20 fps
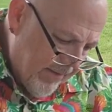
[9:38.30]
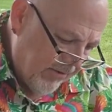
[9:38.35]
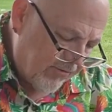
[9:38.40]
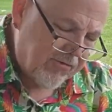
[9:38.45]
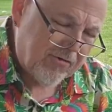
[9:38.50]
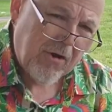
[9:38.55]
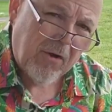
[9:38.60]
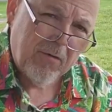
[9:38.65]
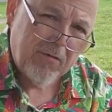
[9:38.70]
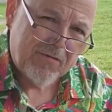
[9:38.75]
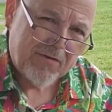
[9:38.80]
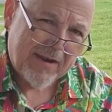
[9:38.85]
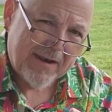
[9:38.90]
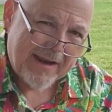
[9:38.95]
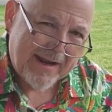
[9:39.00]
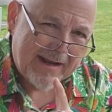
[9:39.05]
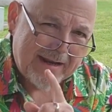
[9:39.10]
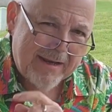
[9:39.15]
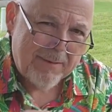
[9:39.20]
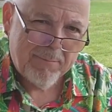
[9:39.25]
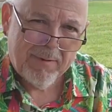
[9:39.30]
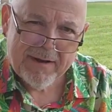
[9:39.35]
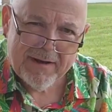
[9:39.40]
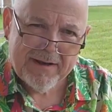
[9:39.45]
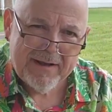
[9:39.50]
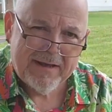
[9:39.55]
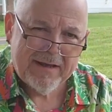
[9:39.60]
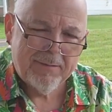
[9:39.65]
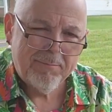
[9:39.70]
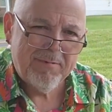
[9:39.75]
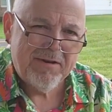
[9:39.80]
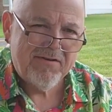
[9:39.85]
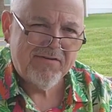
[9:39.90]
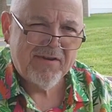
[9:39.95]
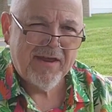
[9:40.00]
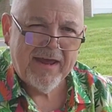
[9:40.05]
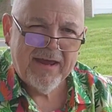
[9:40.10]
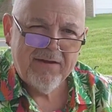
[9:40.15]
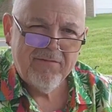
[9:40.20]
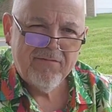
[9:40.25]
that shows that anybody can be
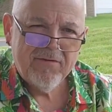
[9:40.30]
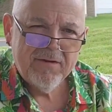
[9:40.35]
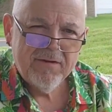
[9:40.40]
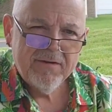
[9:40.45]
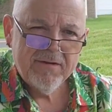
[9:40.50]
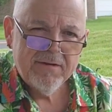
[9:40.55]
saved,